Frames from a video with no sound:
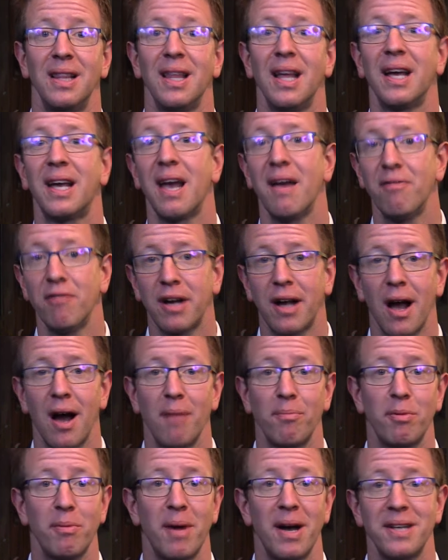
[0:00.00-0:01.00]
Like every
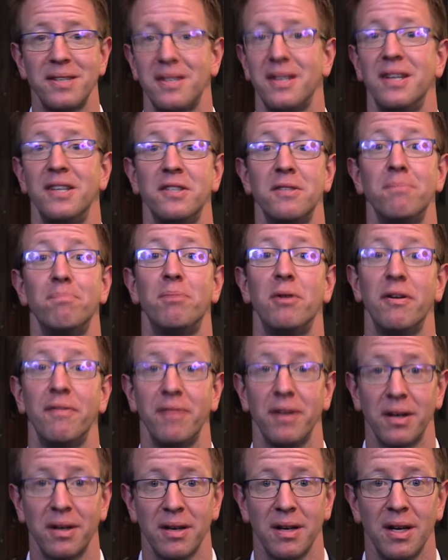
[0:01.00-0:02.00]
compromise, it isn't
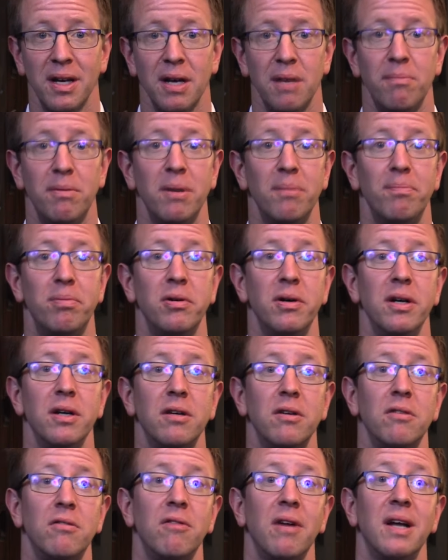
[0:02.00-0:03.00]
perfect, but
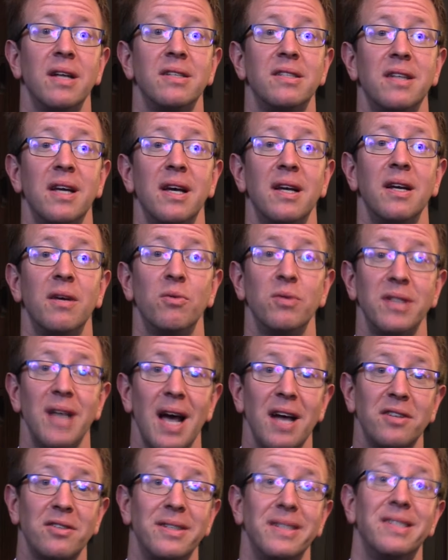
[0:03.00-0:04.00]
political grandstanding was
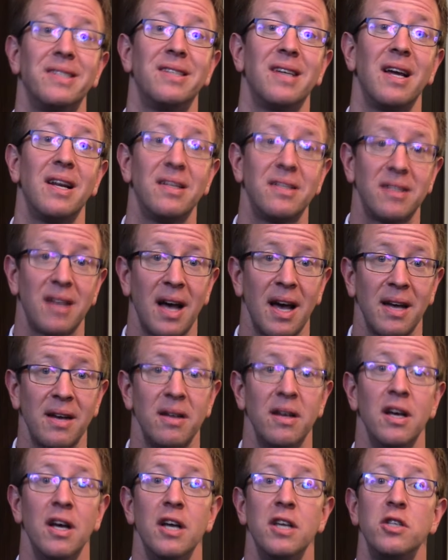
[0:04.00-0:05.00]
actually set
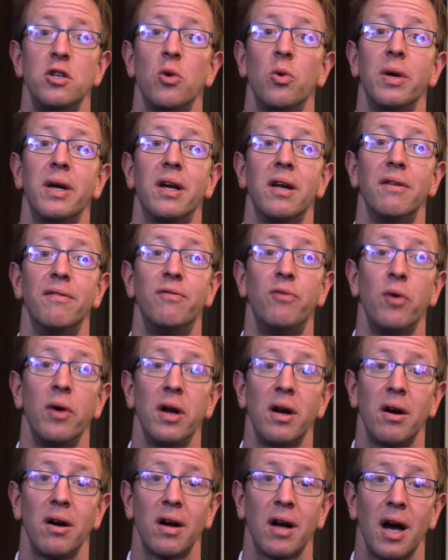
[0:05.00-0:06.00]
aside so we could
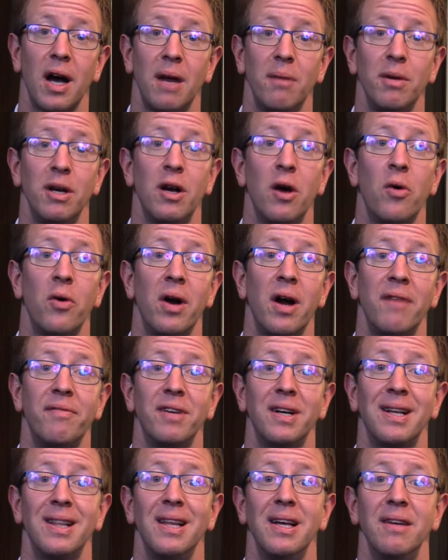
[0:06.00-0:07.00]
avoid our economy going
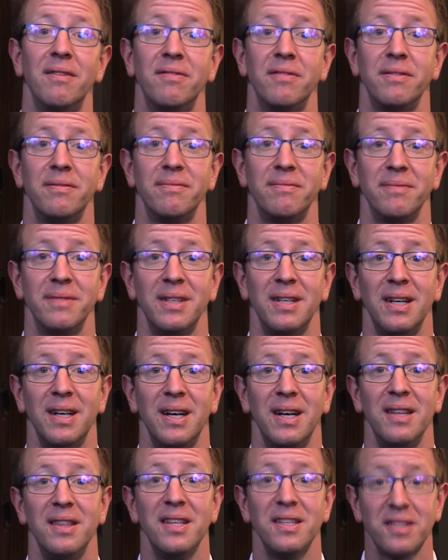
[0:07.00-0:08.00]
off a cliff.
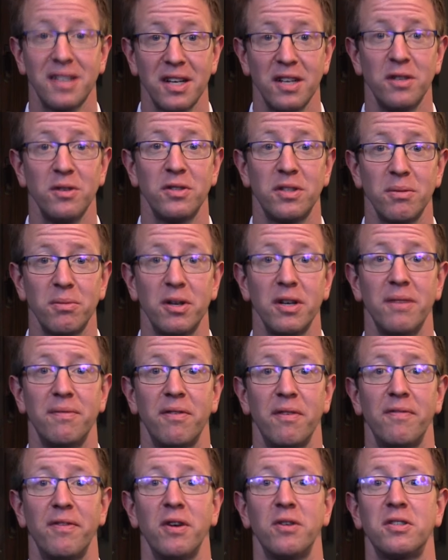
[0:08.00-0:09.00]
This can do some
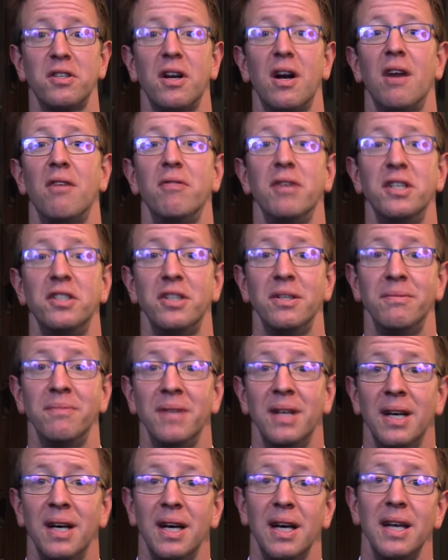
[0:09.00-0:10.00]
good for folks in our region.
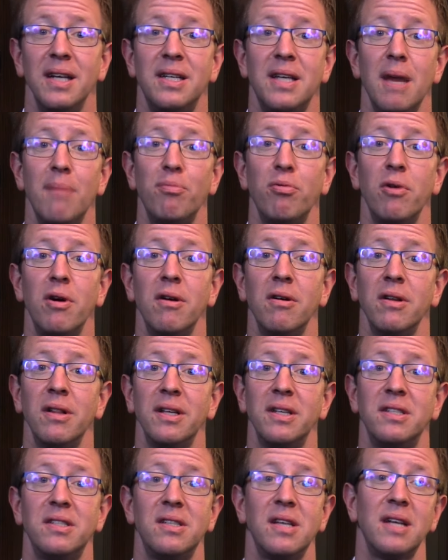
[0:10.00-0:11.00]
It
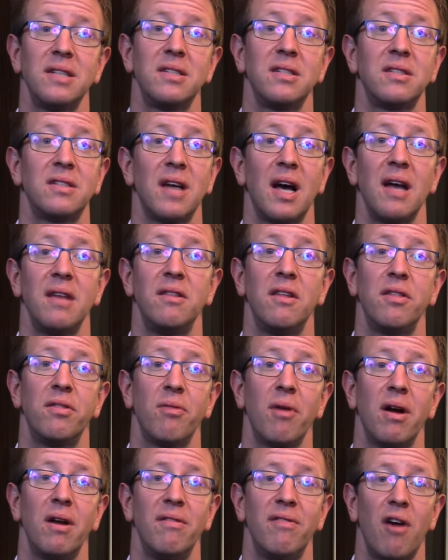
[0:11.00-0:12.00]
temporarily sets aside the
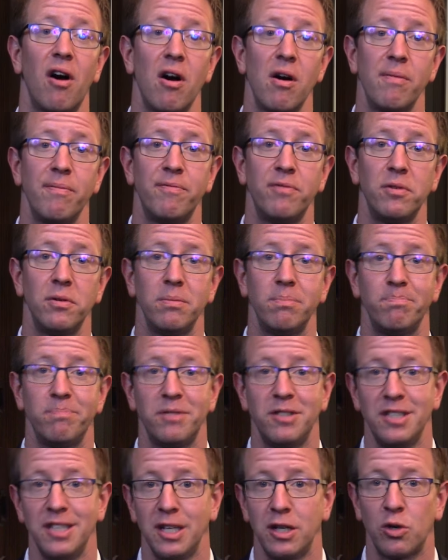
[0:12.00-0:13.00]
threat of harmful
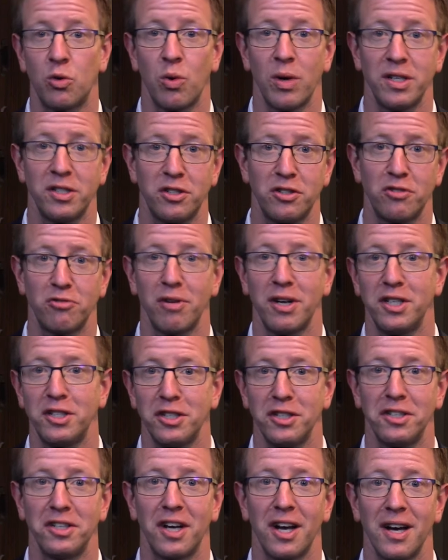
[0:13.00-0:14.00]

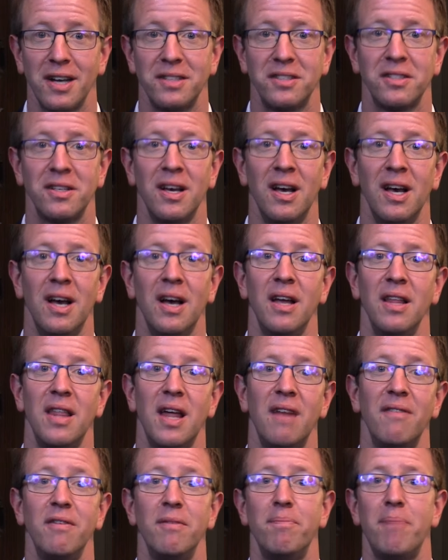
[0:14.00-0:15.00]
sequestration cuts
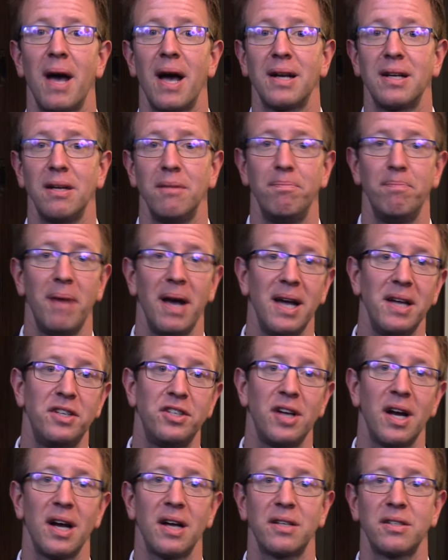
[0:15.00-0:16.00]
that have impacted
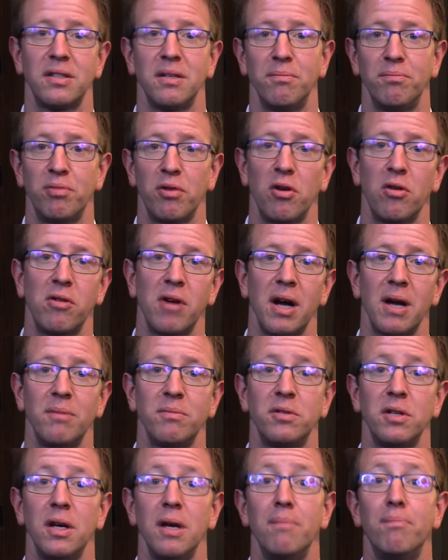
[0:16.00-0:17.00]
paychecks and
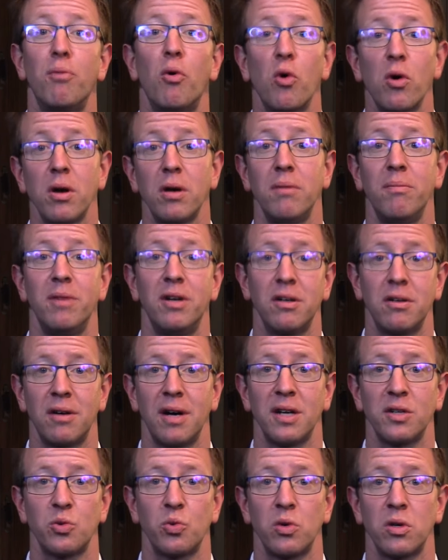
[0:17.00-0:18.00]
programs important to
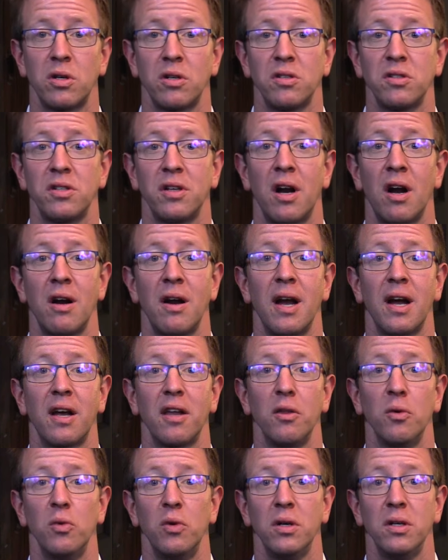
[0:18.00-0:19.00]
middle-class workers in our
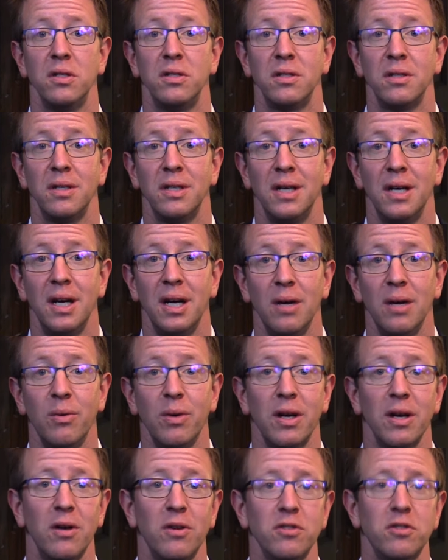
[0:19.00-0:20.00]
neck of the woods.
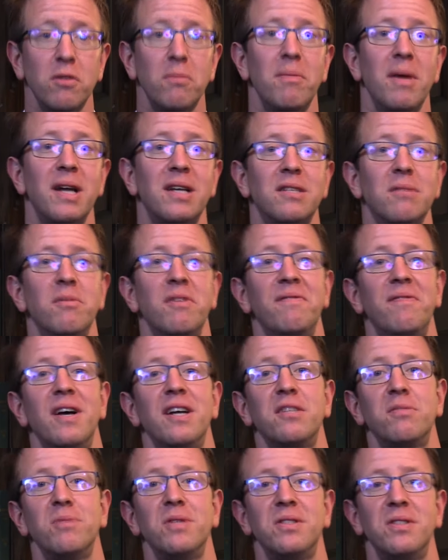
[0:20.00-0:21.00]
We can also make some
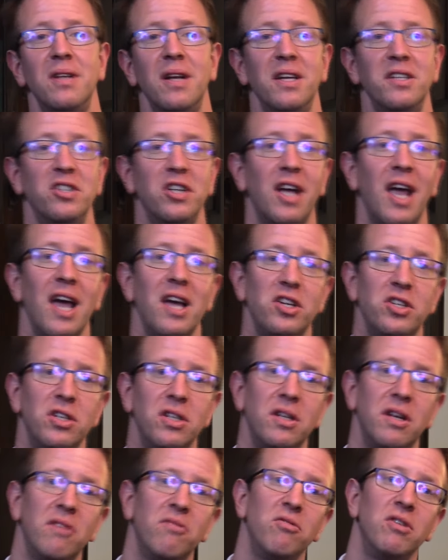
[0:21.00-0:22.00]
investments in
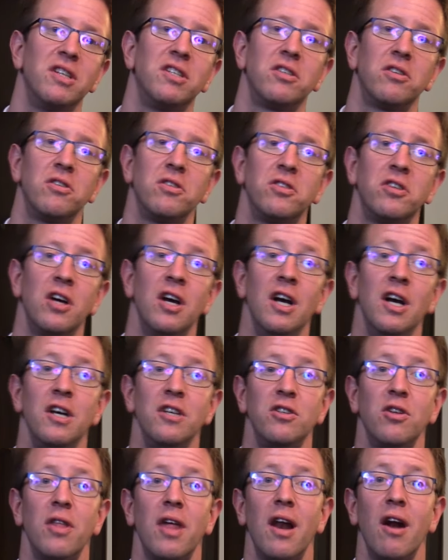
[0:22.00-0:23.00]
education and research
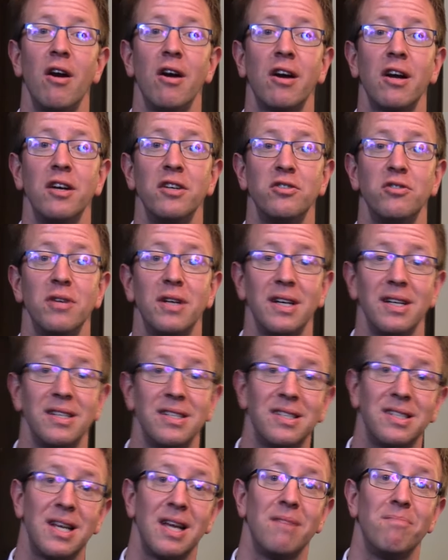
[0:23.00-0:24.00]
so that our country can
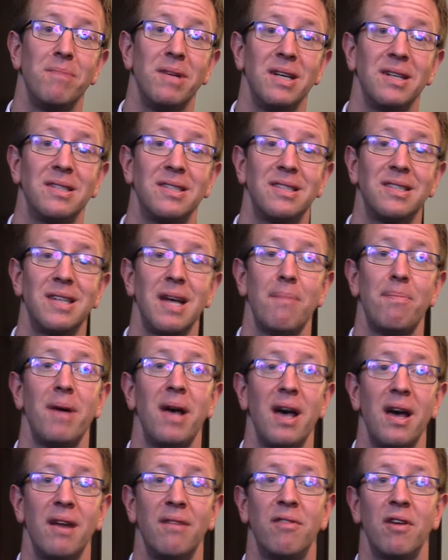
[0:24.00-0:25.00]
be a step
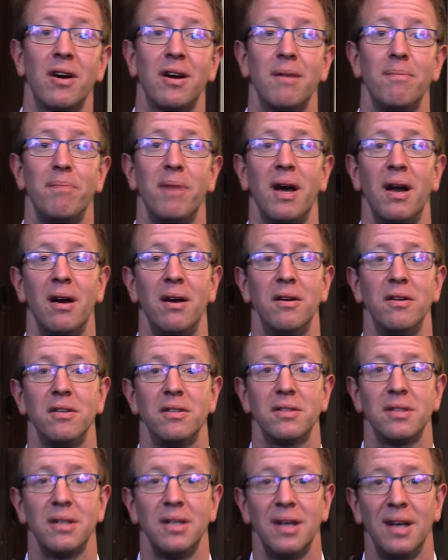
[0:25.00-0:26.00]
ahead of our
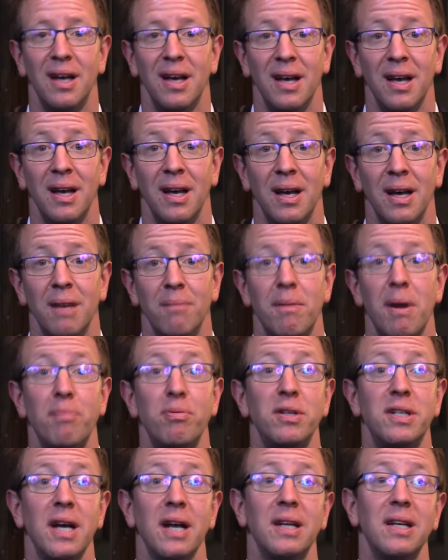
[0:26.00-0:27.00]
competitors. By
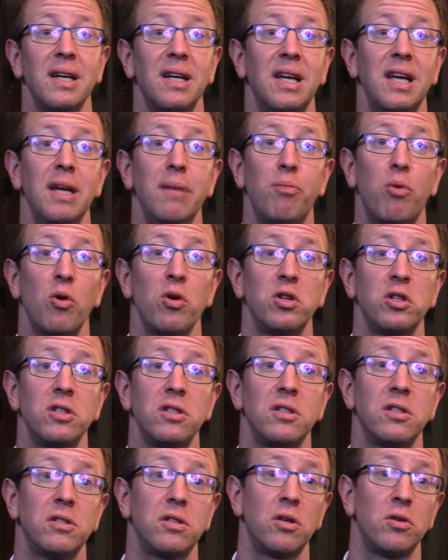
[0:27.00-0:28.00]
protecting key
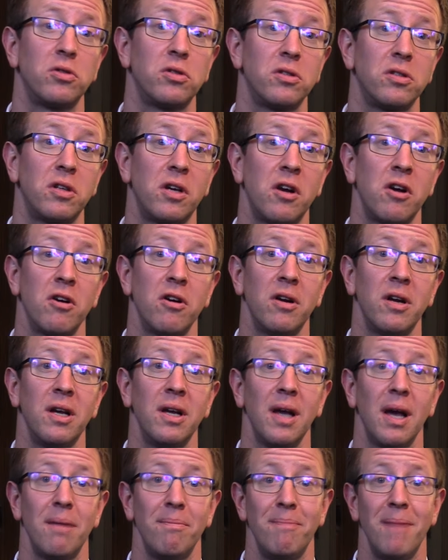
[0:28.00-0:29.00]
portions of Social
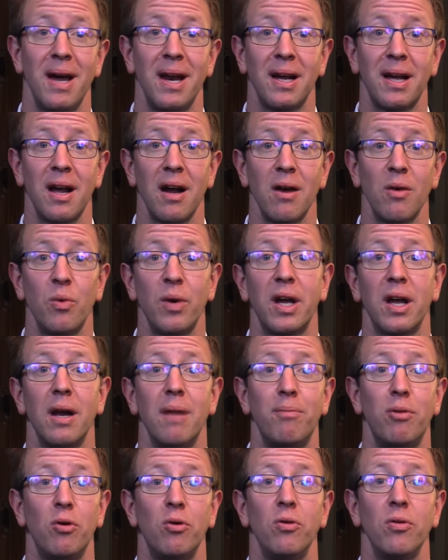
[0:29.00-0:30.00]
Security and Medicare, we
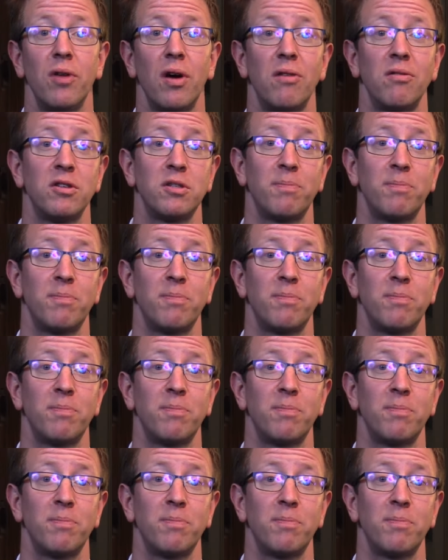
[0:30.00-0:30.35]
can uphold our